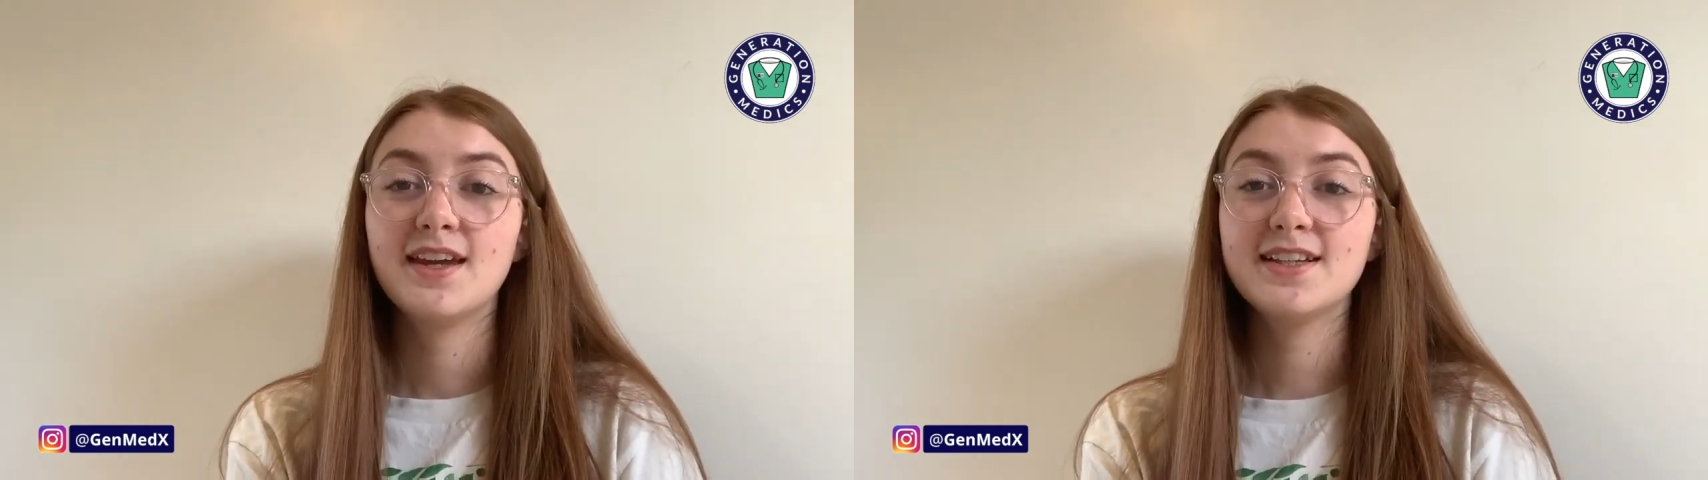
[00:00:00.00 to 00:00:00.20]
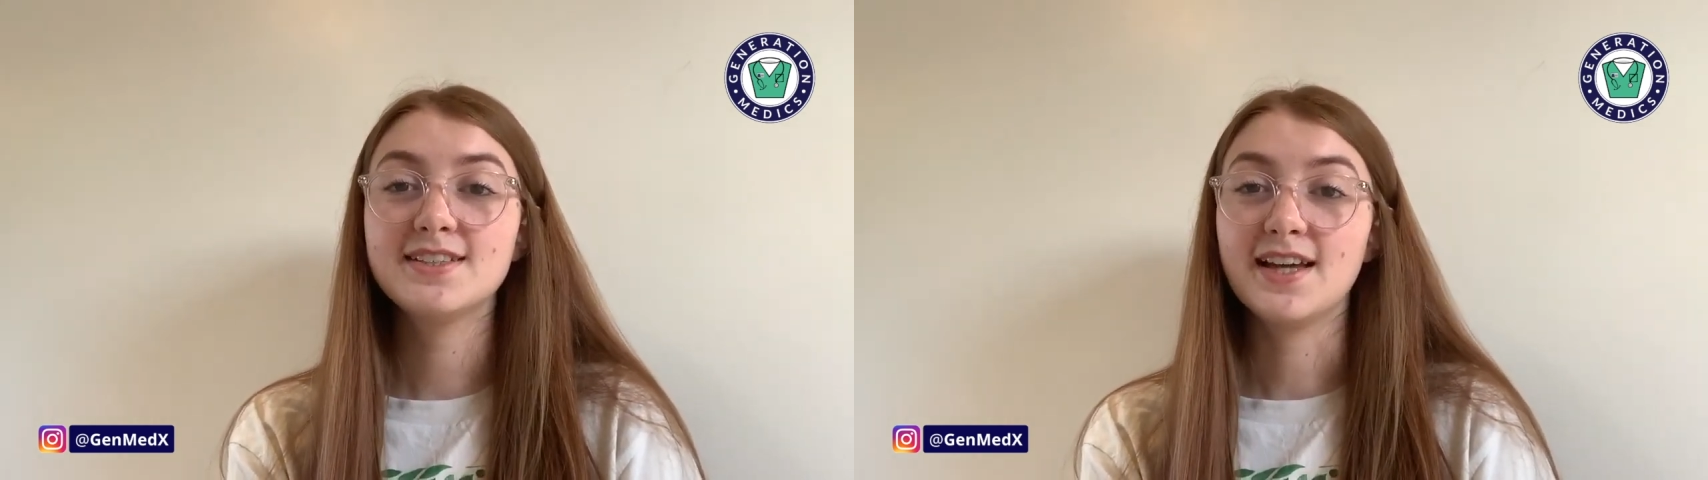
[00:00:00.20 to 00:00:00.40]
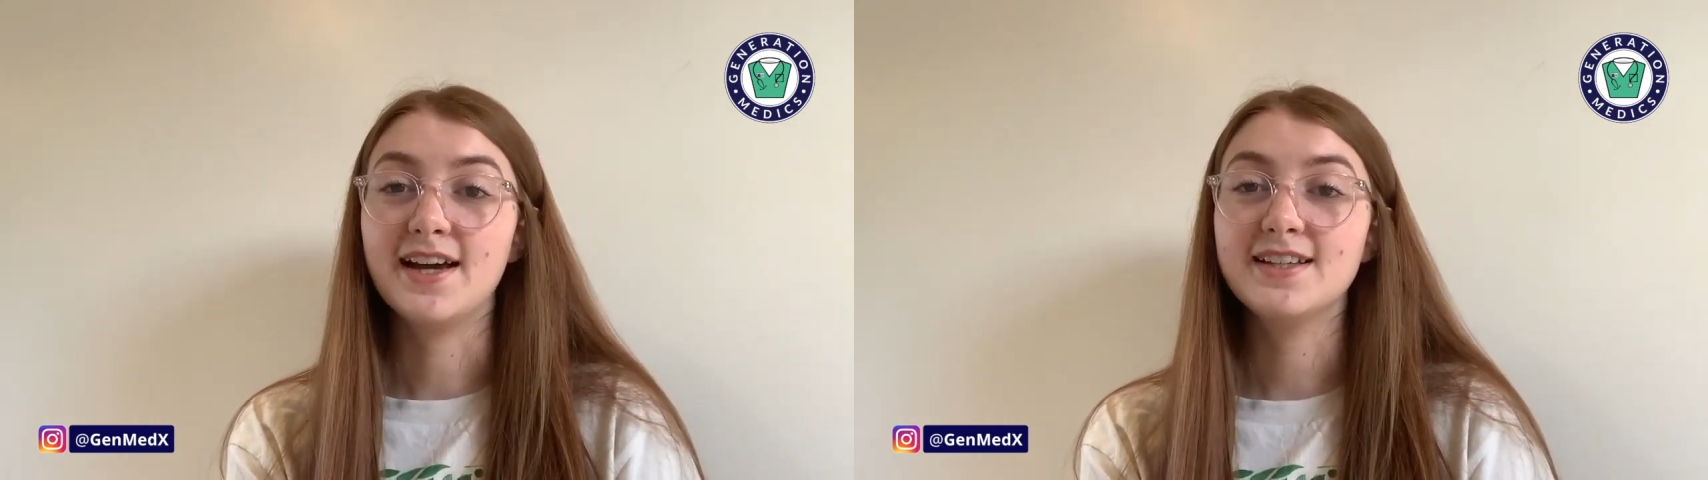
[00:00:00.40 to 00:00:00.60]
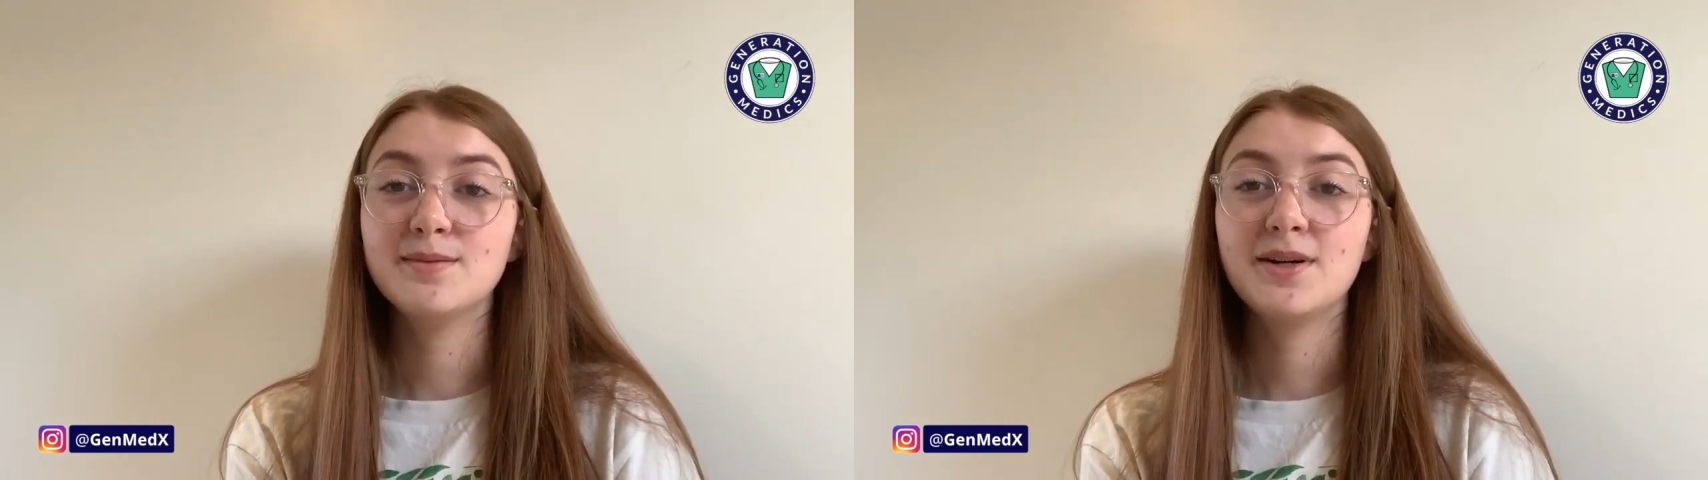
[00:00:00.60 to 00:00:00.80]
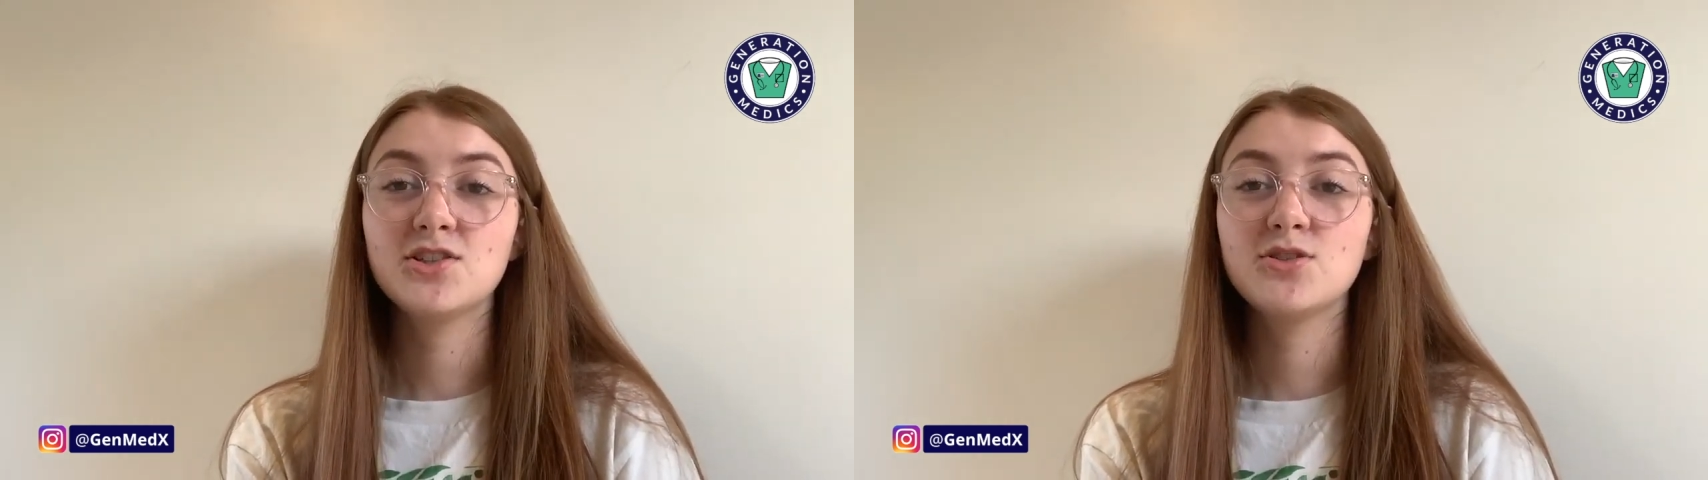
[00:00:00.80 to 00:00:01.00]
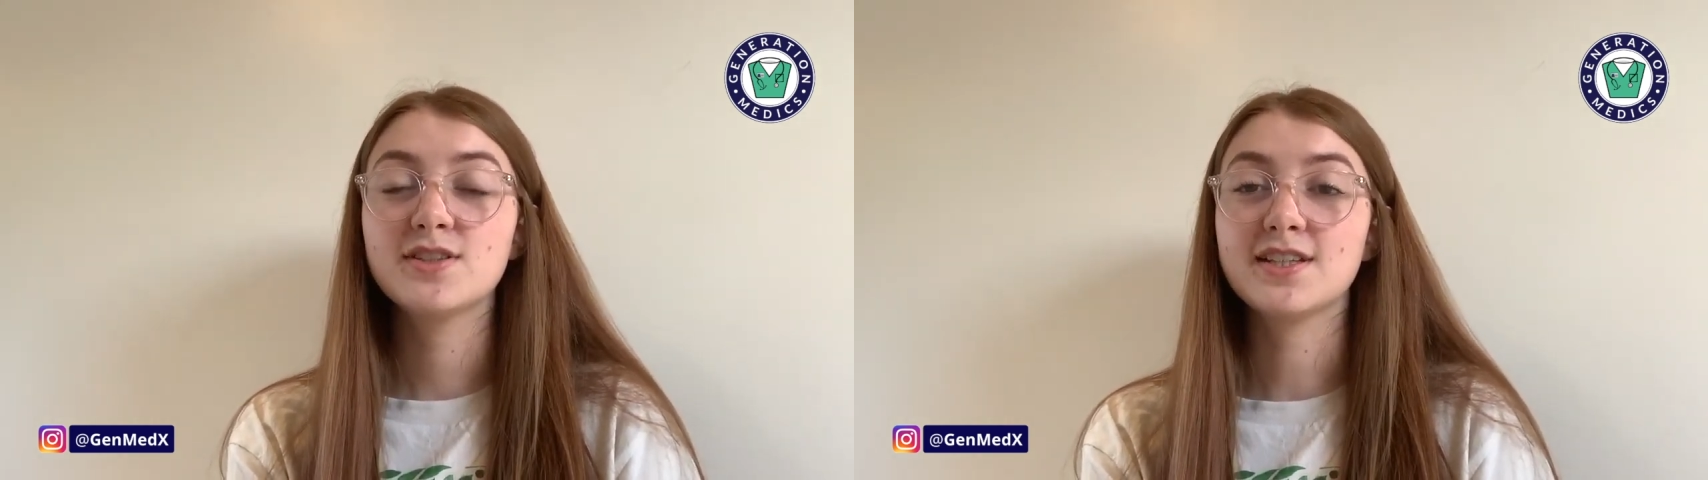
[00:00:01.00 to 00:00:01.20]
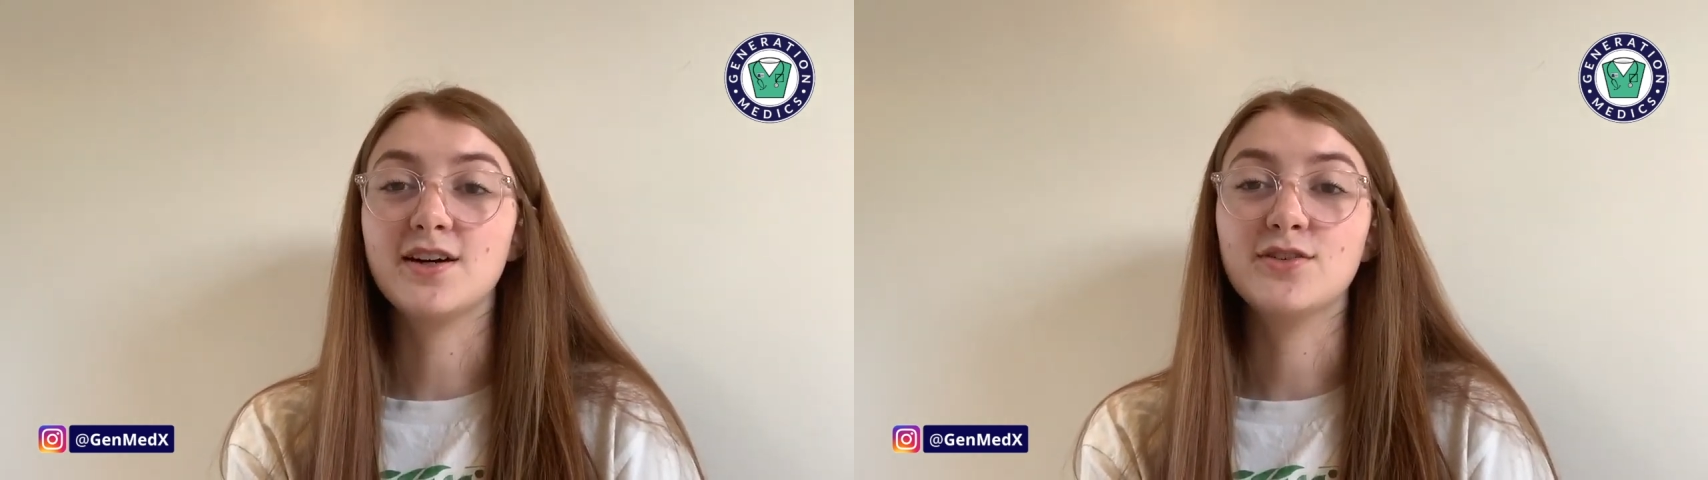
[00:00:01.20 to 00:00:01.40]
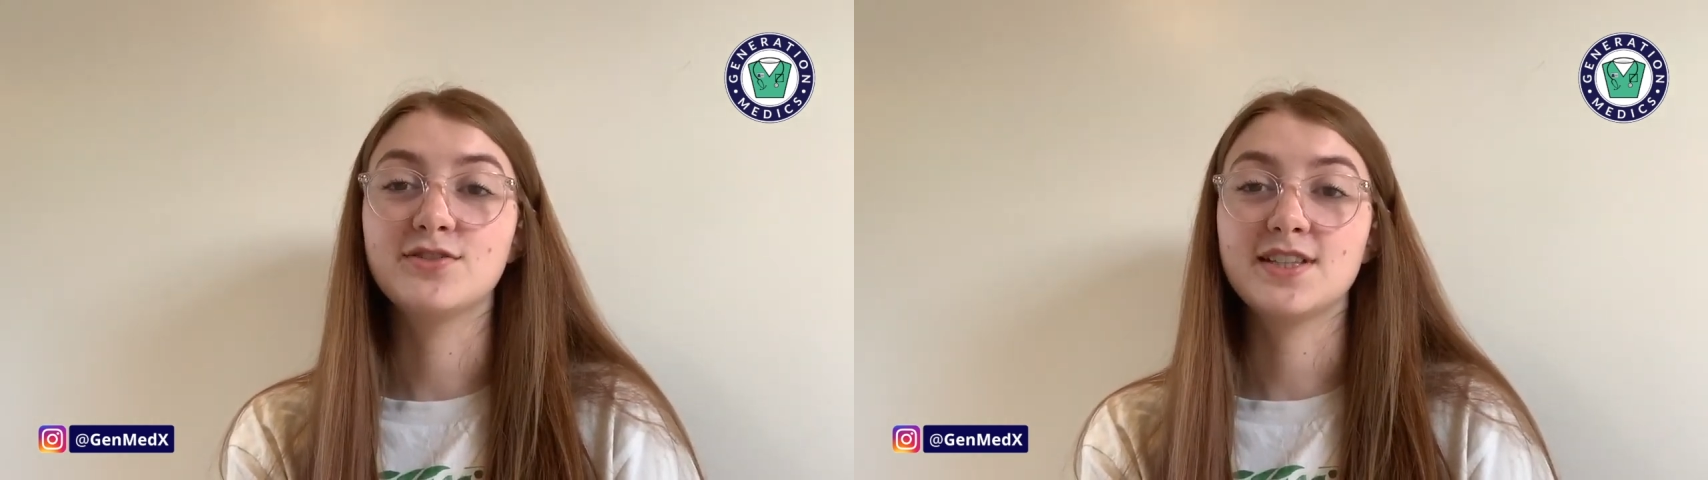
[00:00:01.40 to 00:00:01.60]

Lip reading: Instead, imagine yourself